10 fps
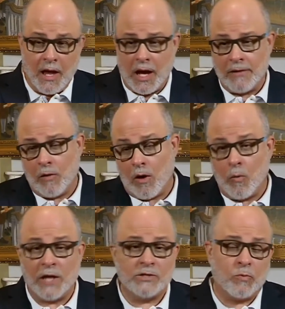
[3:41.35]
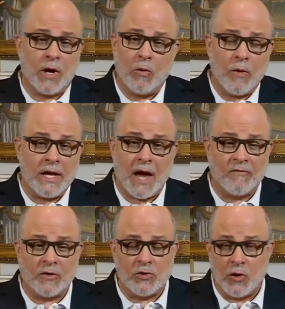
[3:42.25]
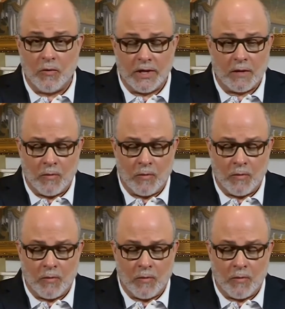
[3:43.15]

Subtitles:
And oh, what do we have to do with it?